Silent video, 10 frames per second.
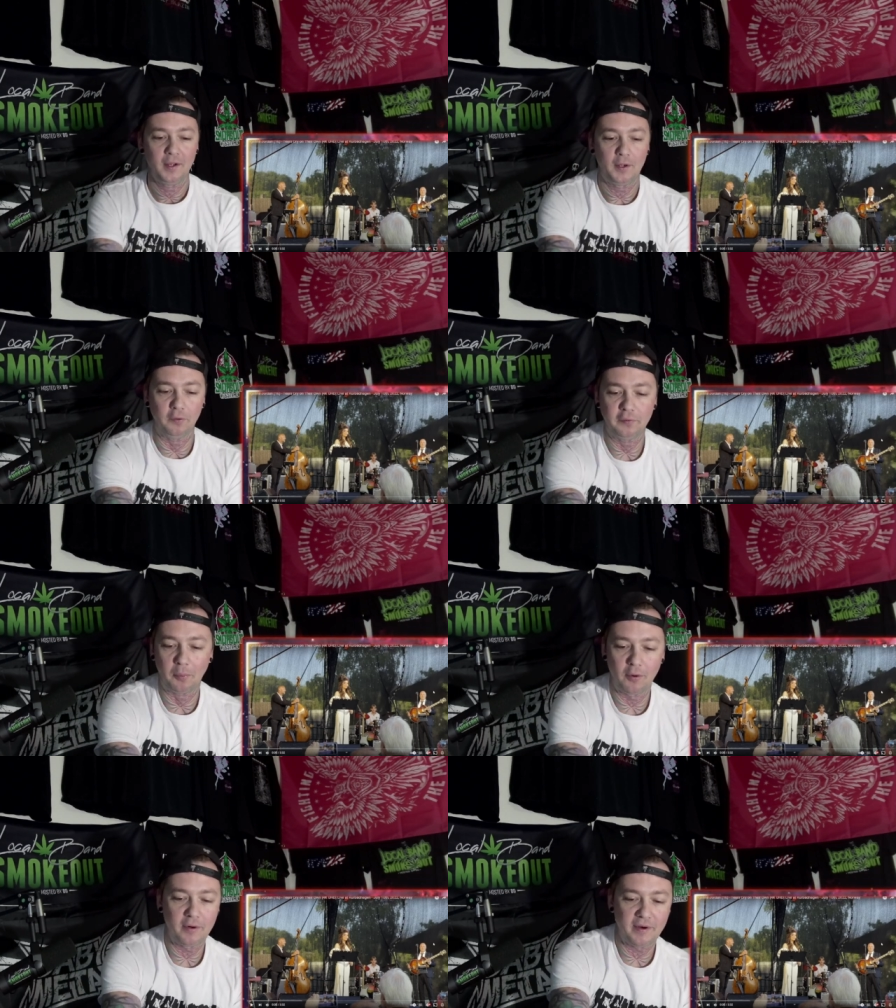Go
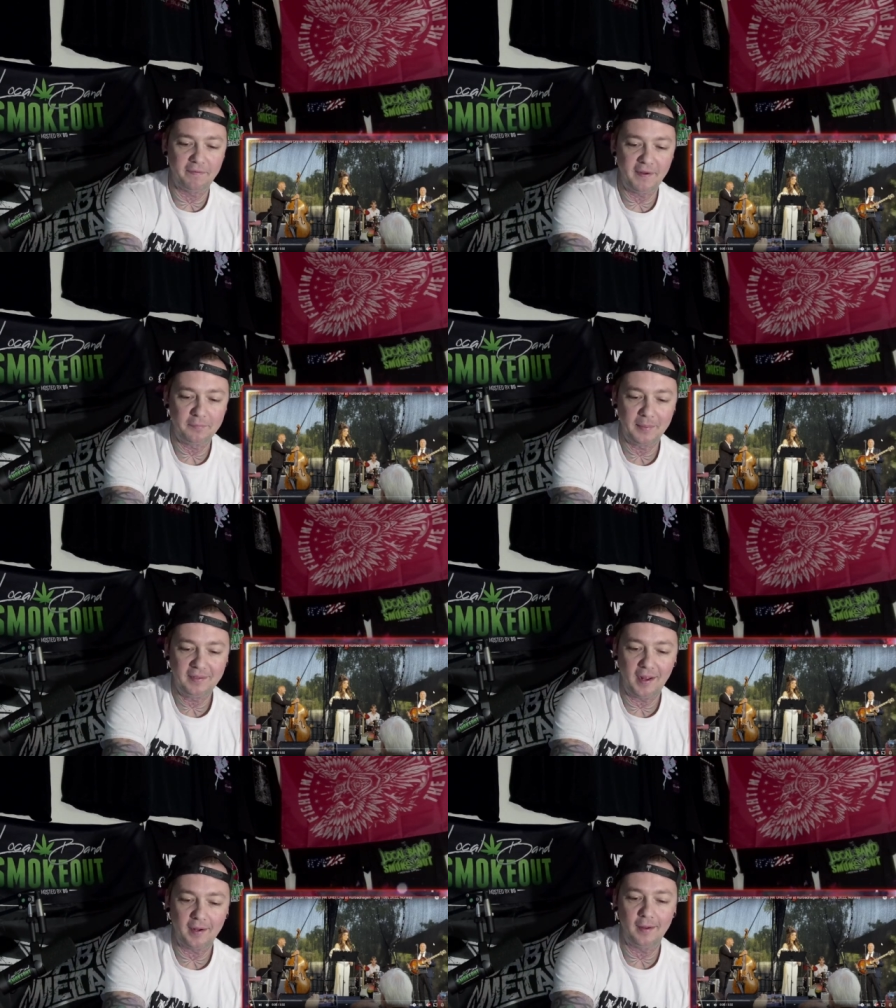support her at
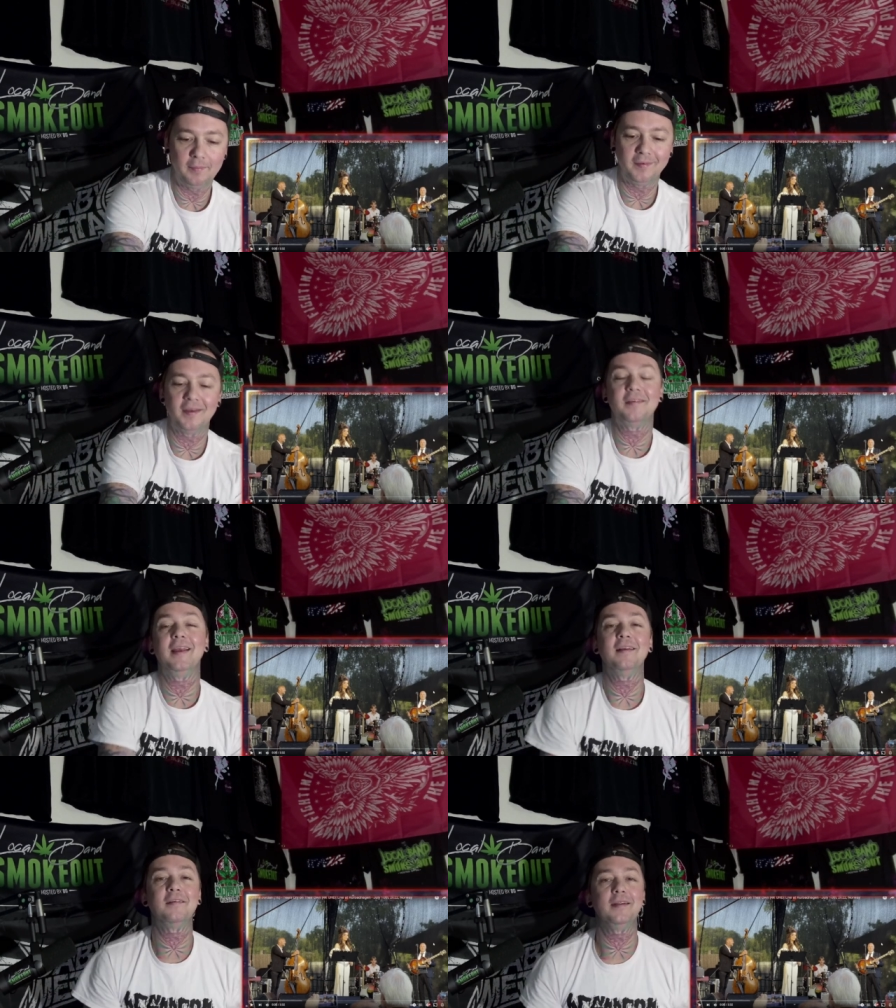facebook.com slash
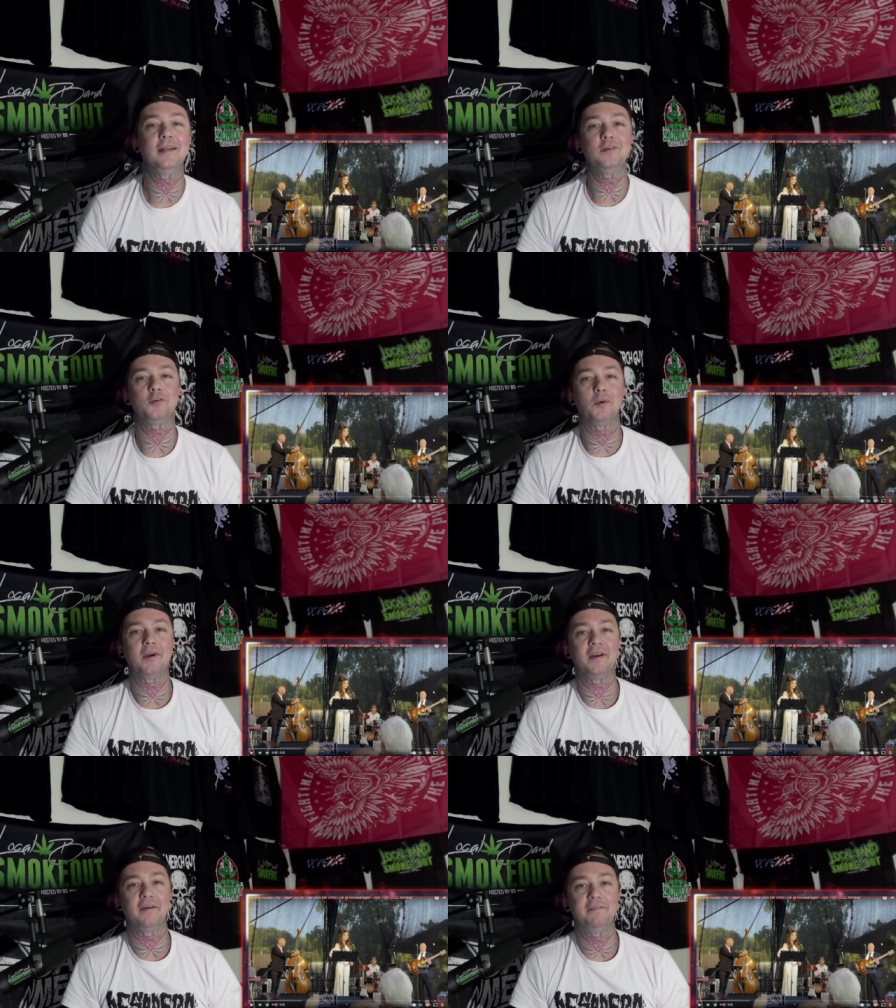Angelina
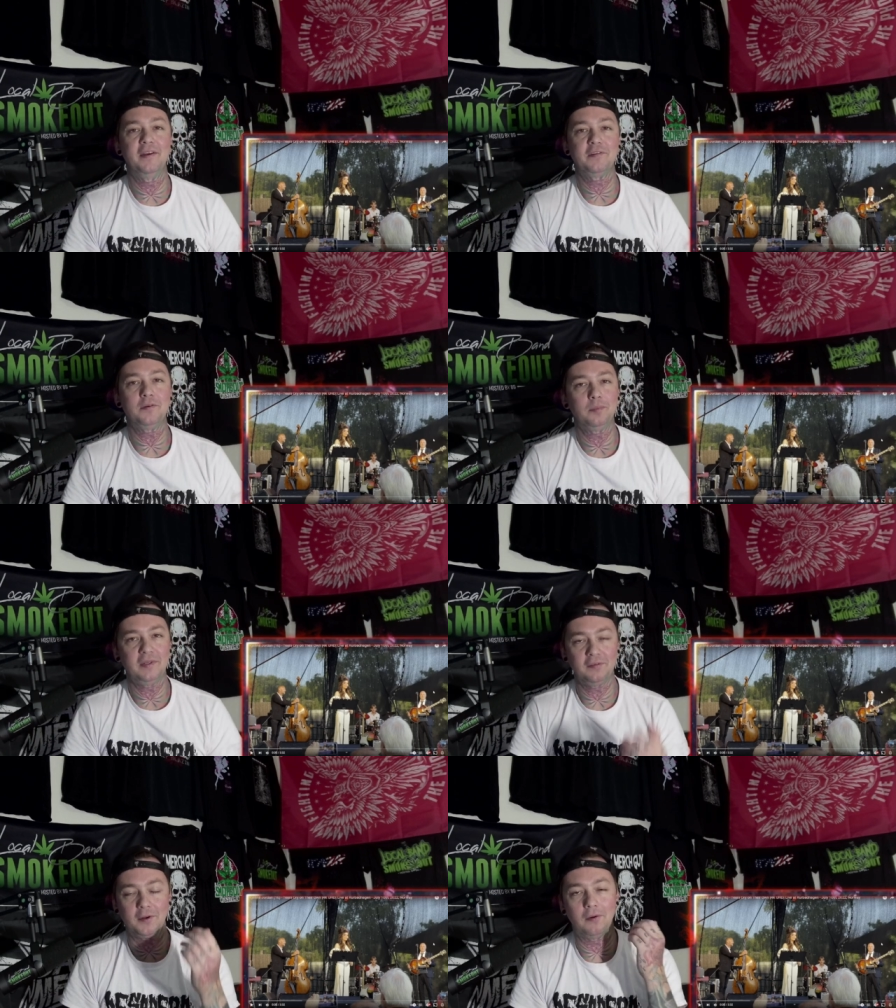Jordan official.
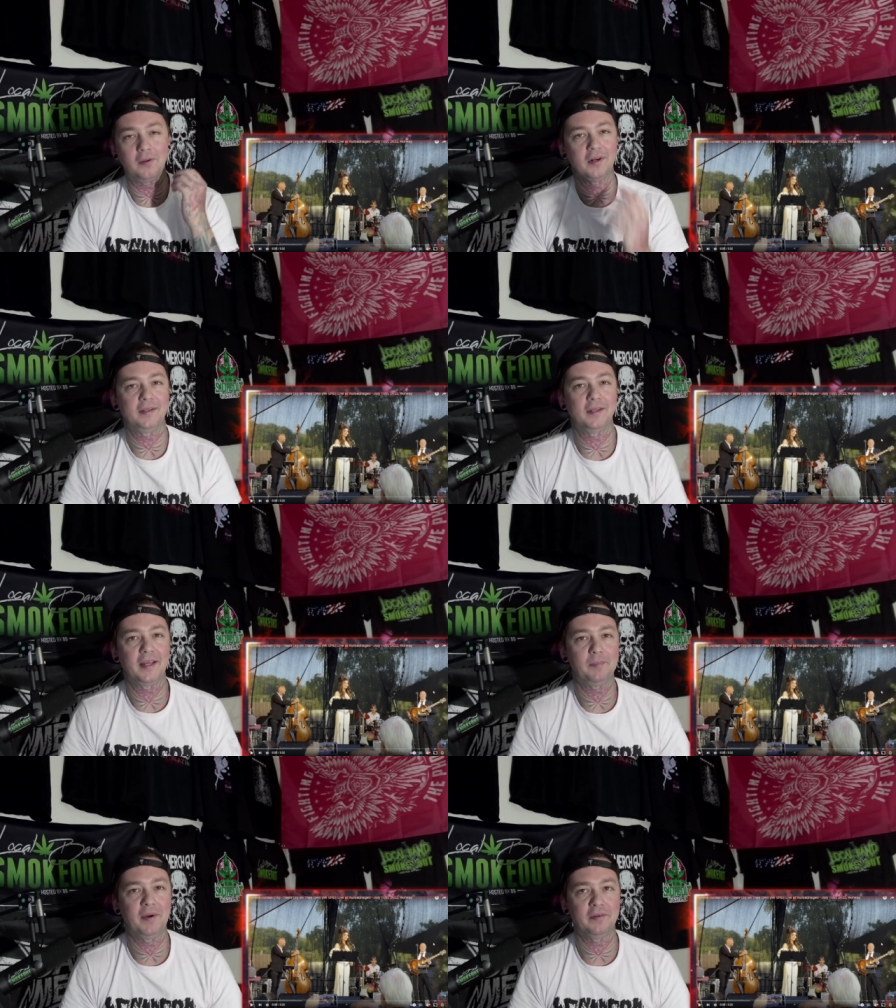Please go there, hit the
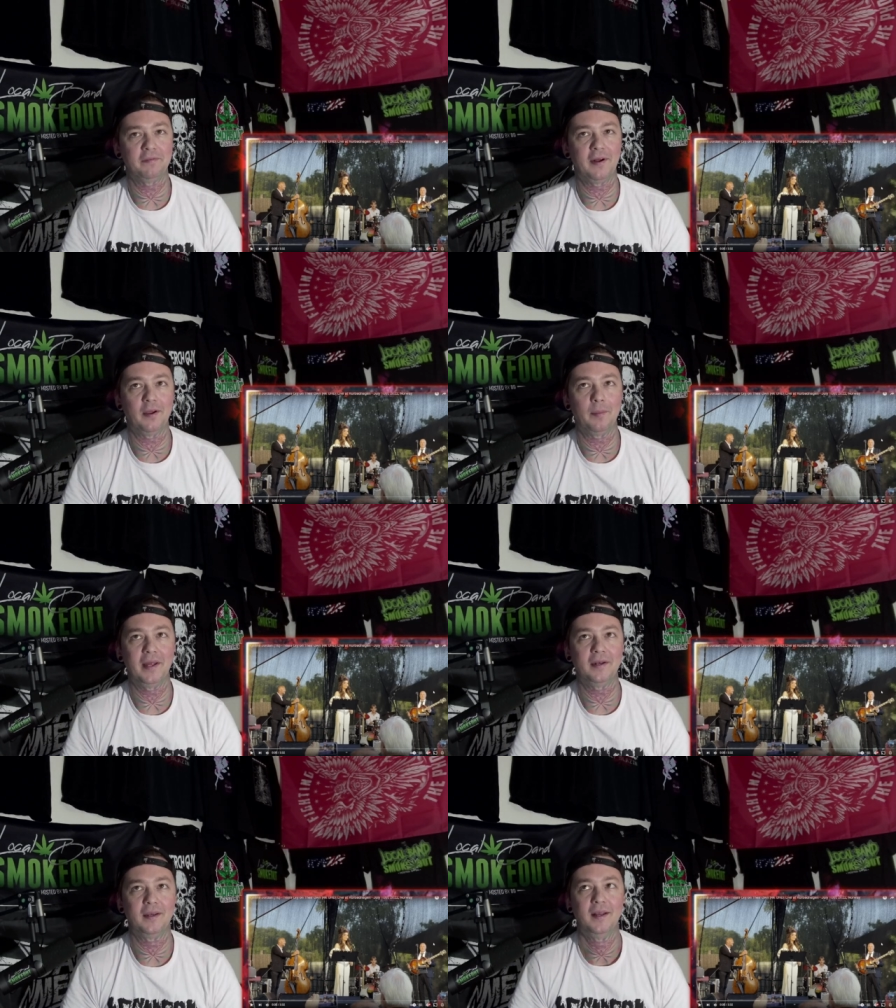like button, the follow
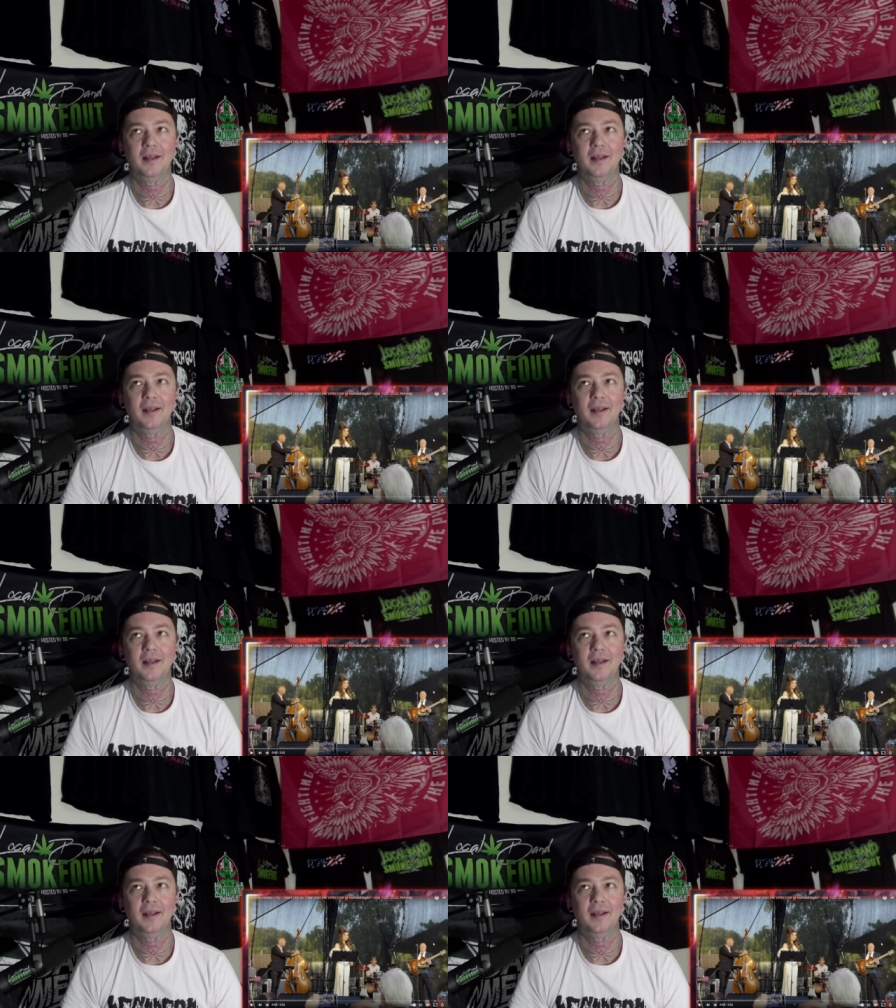button.